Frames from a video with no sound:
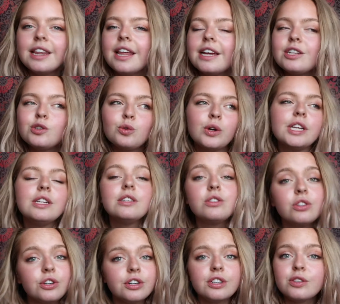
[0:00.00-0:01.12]
like 20s,
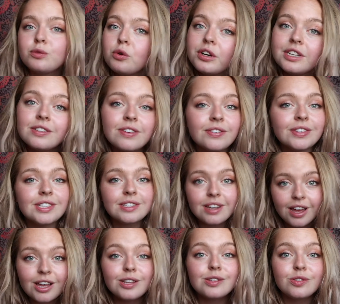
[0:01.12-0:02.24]
30s, 40s, 50s,
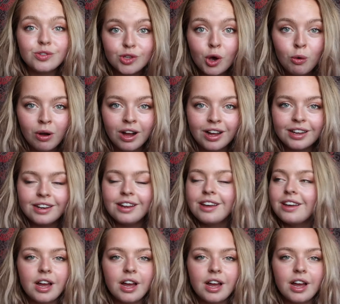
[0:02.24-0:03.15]
so on.